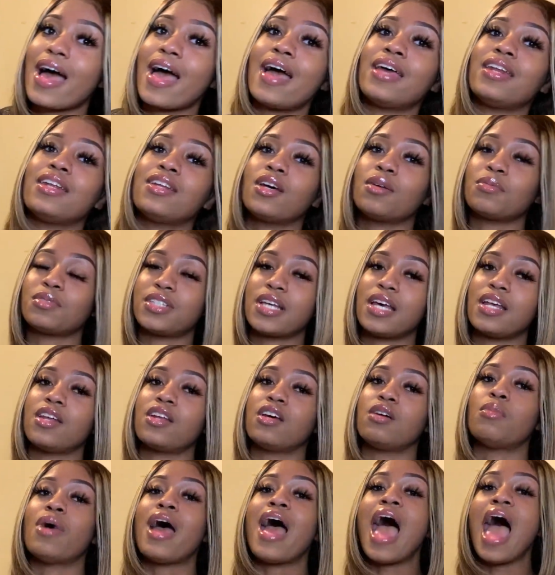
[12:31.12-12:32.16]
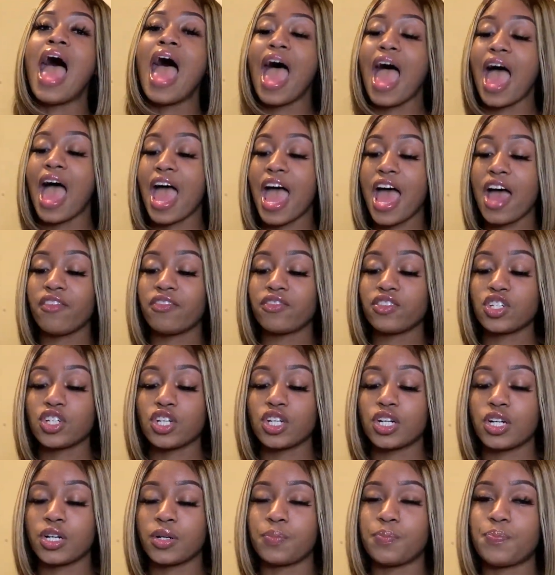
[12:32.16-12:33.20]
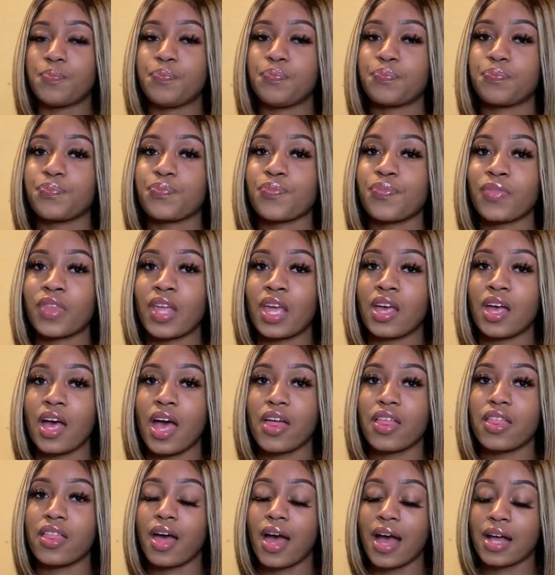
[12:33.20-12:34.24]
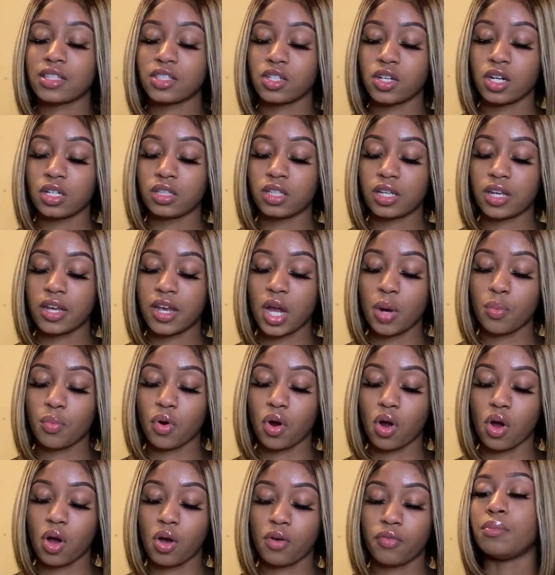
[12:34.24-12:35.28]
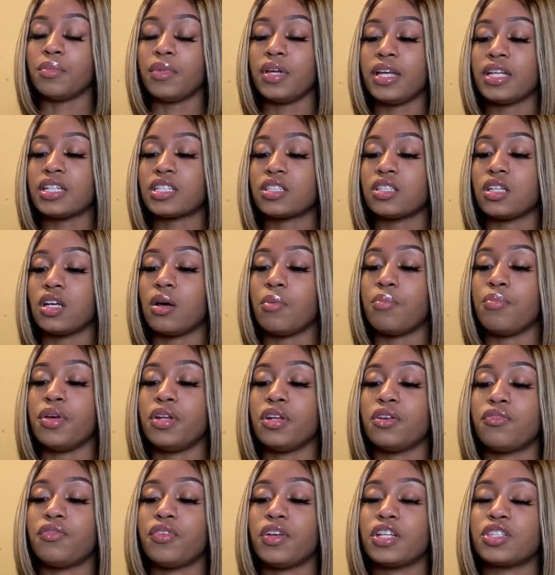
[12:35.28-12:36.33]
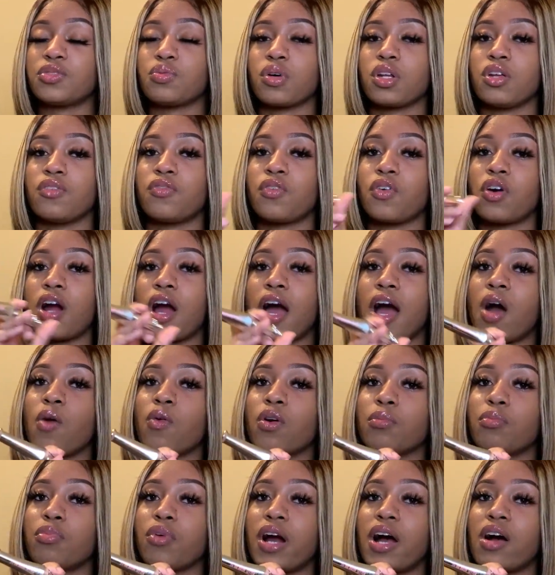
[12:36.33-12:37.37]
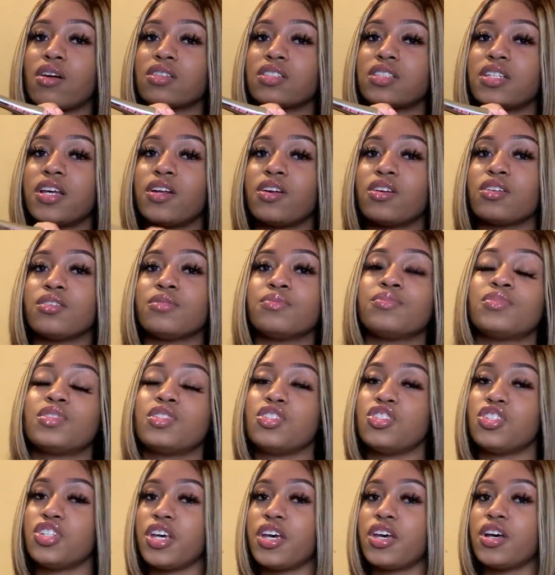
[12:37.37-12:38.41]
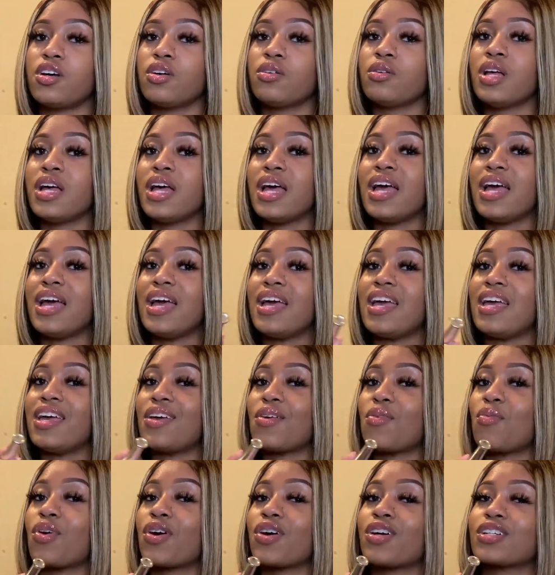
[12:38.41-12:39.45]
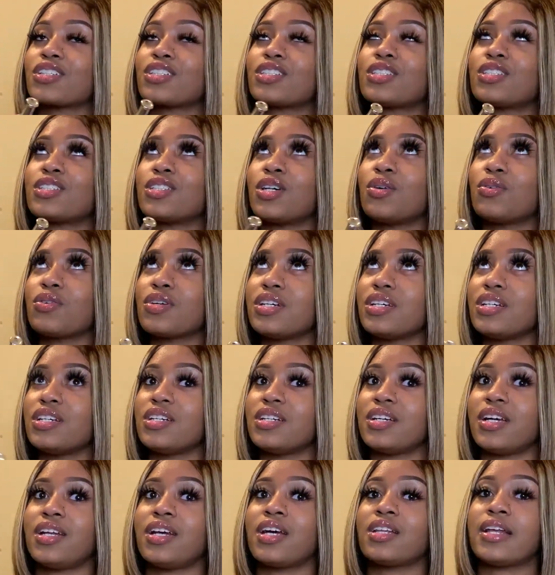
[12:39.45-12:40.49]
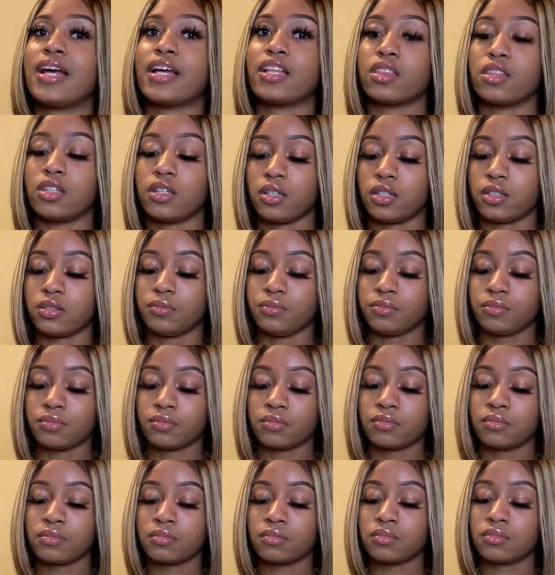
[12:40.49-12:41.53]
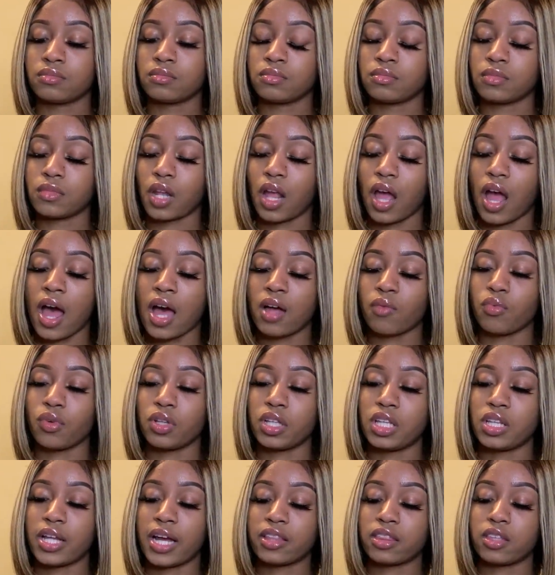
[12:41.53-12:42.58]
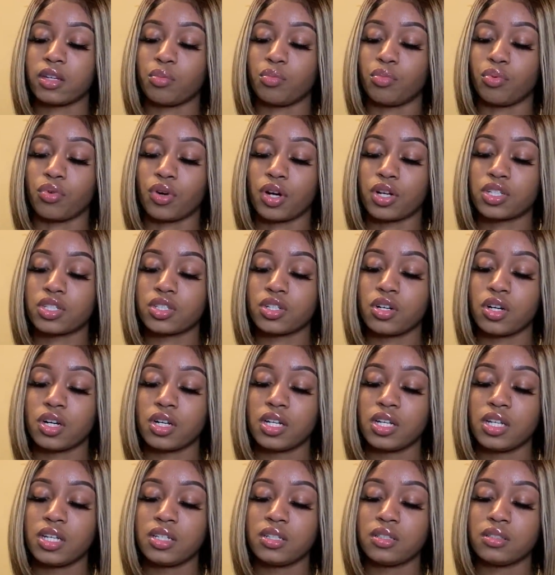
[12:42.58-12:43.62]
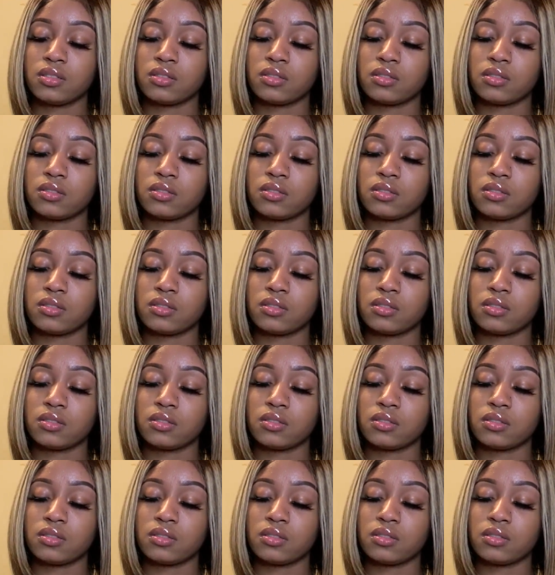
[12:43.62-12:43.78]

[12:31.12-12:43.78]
ended up setting them after I turned the camera off. It's the Benefit 24-hour brow setter gel. It works so good, and I really like the brush on it.